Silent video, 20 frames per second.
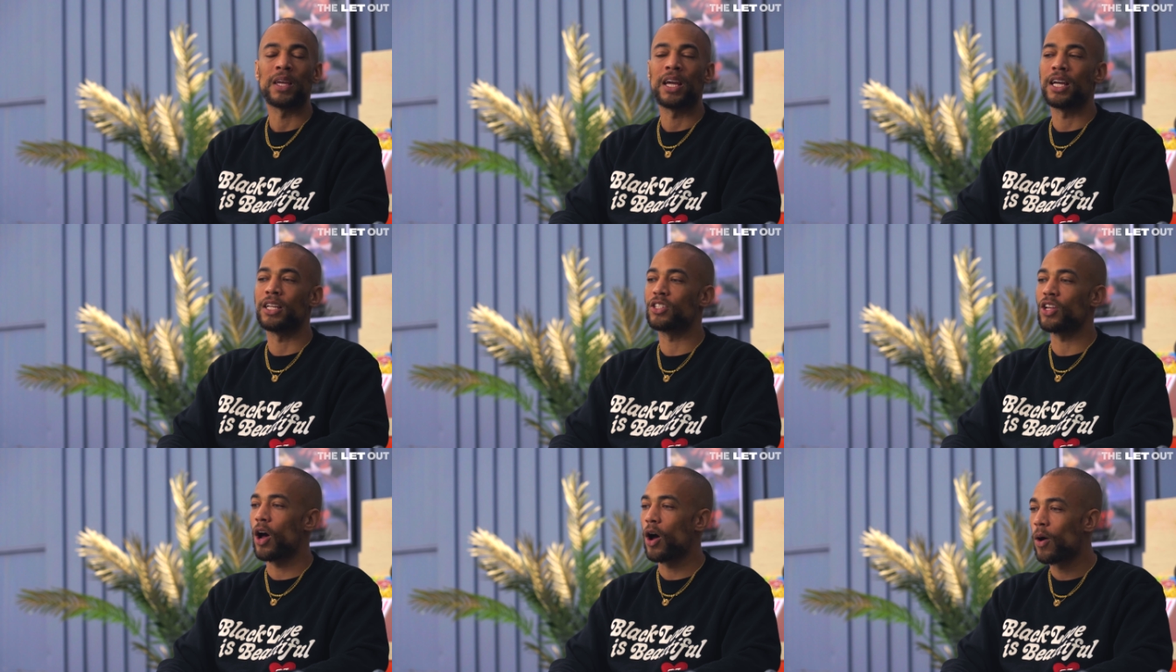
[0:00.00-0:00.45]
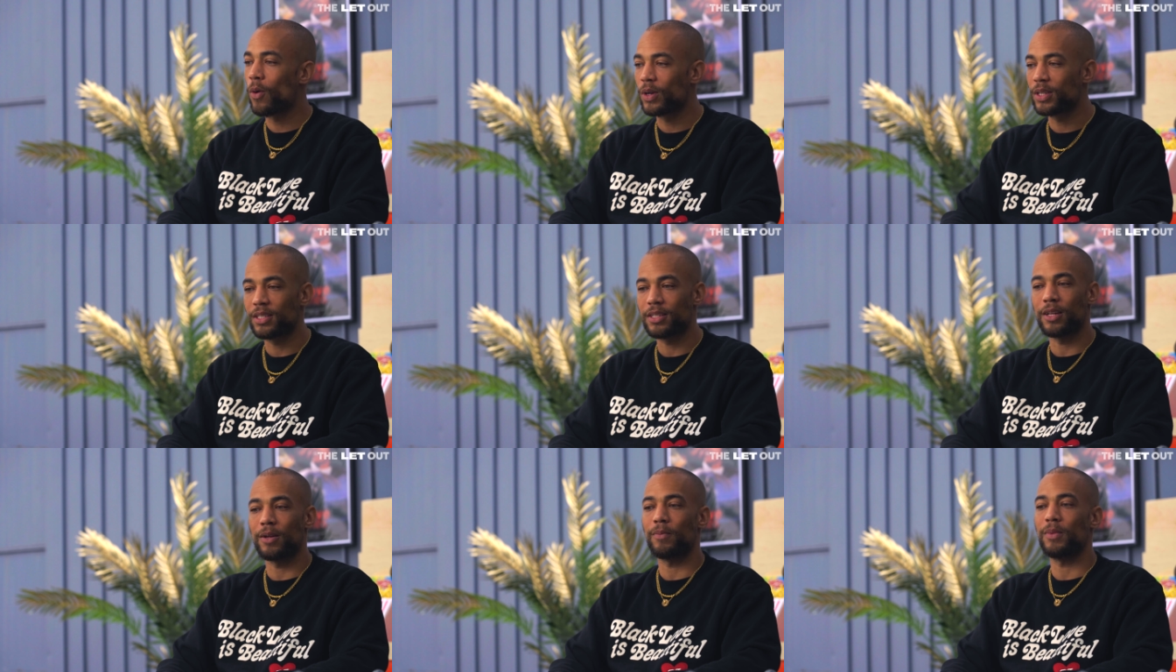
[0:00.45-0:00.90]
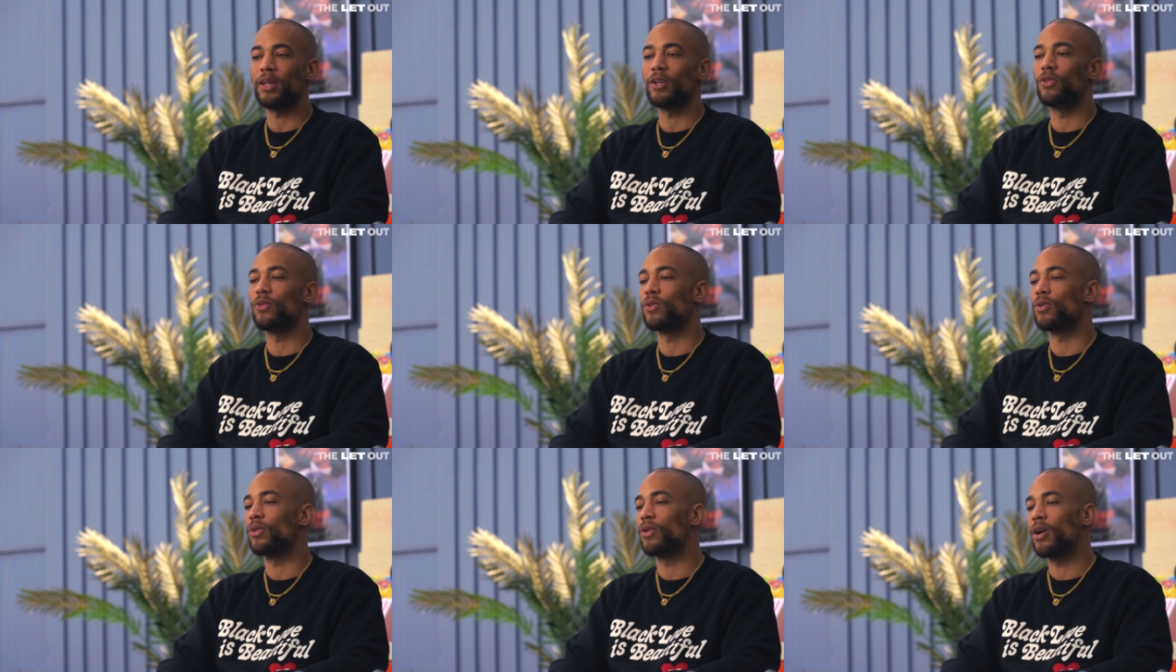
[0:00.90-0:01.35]
It's always gonna be
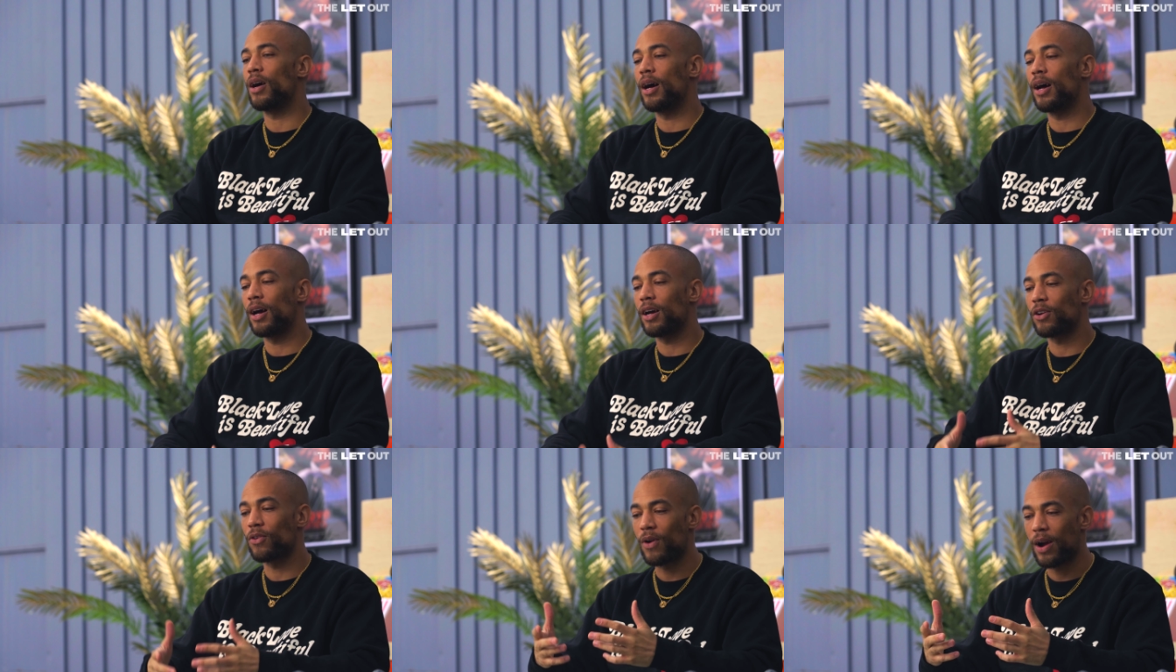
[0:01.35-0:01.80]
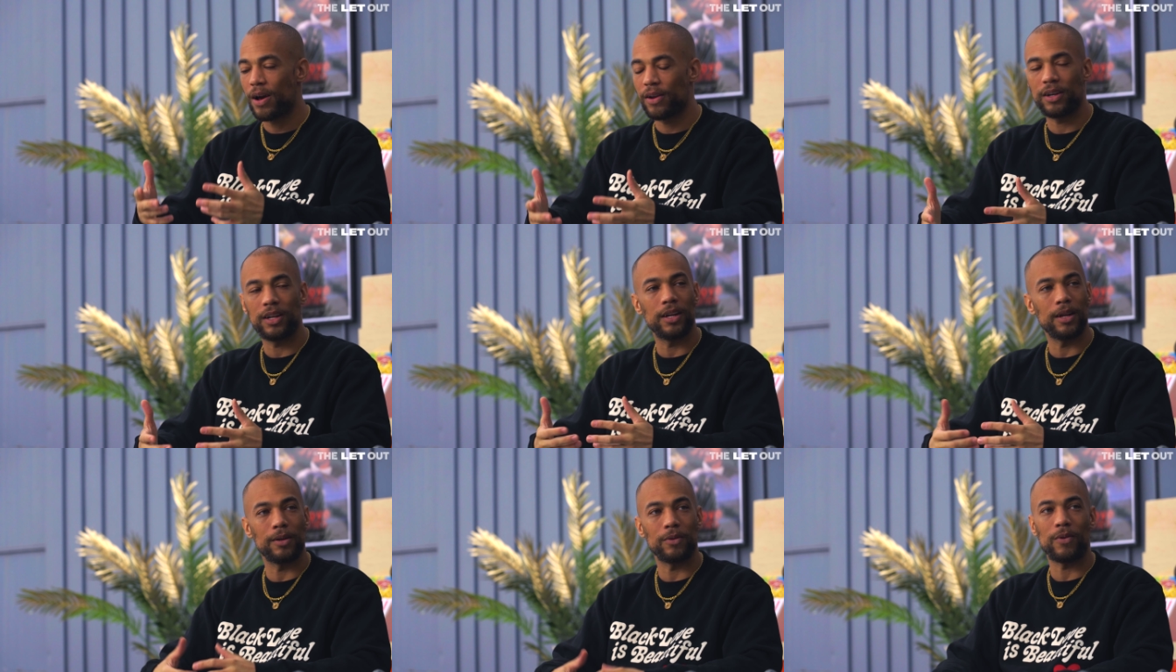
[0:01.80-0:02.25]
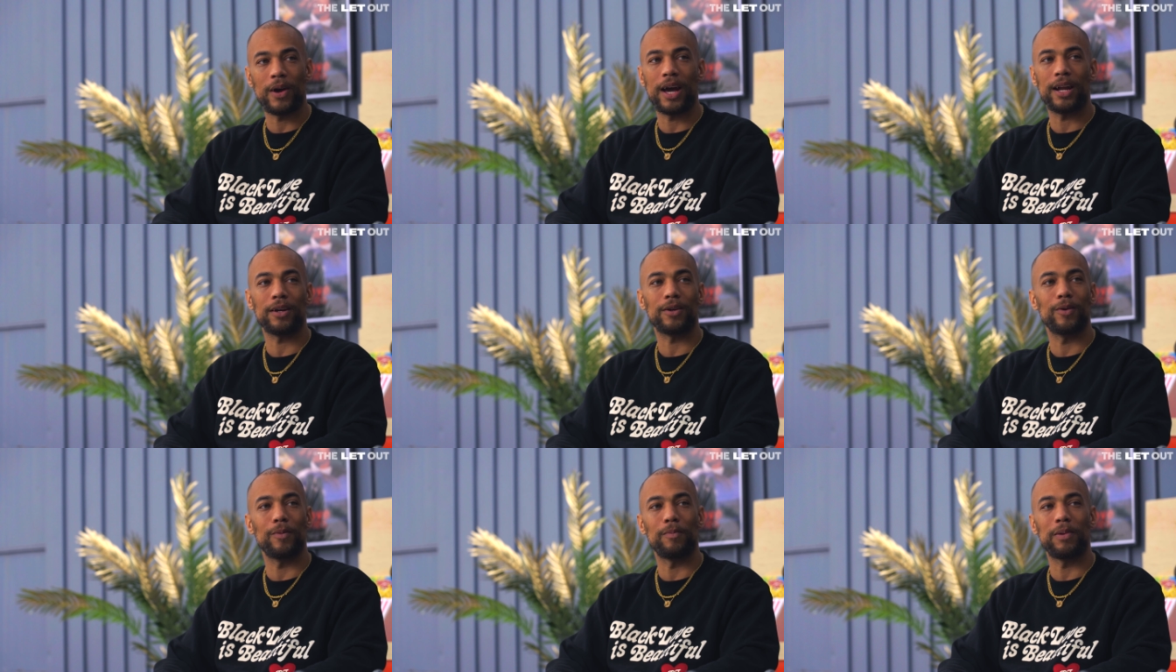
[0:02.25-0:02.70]
gr uh, grounded in
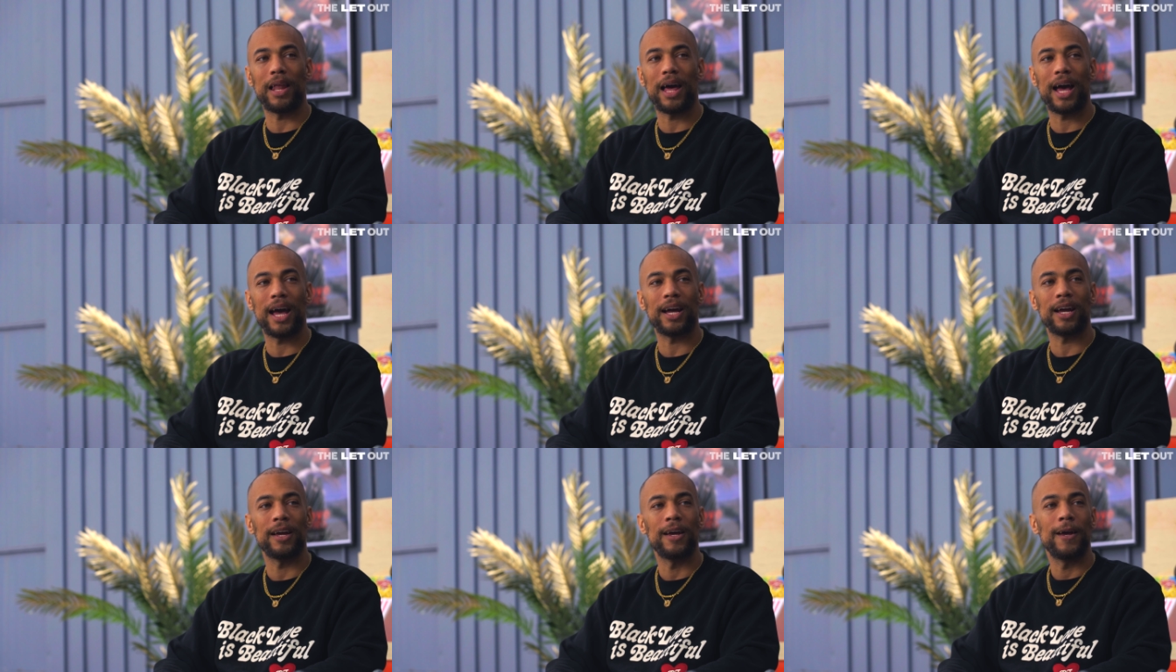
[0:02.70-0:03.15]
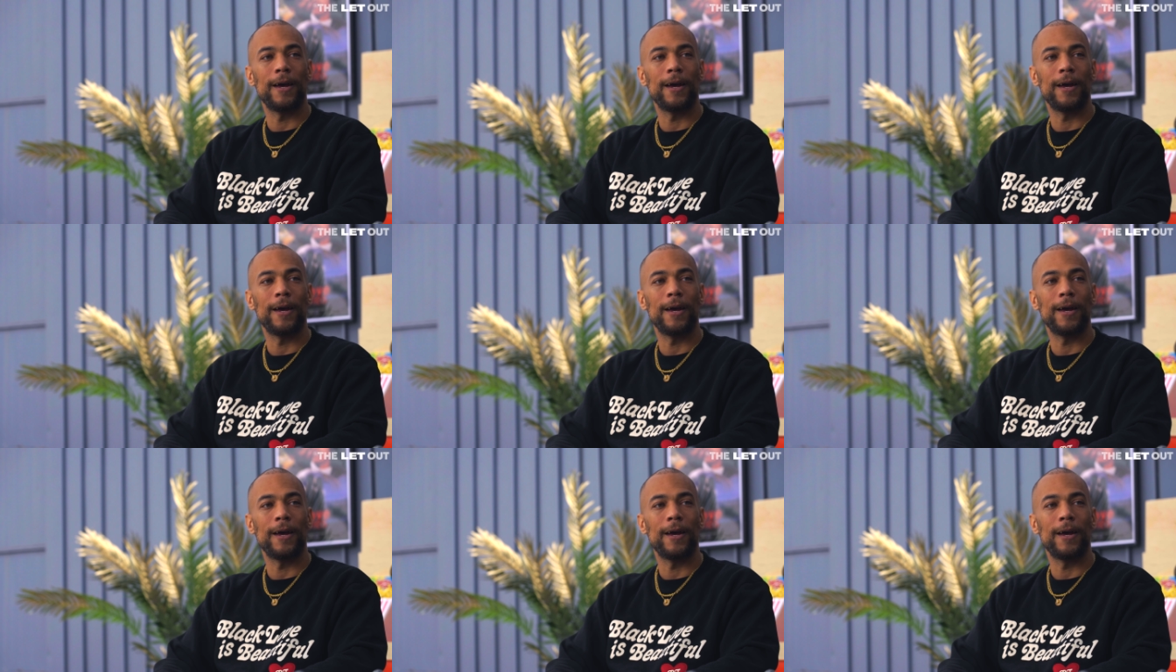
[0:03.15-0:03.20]
radical black,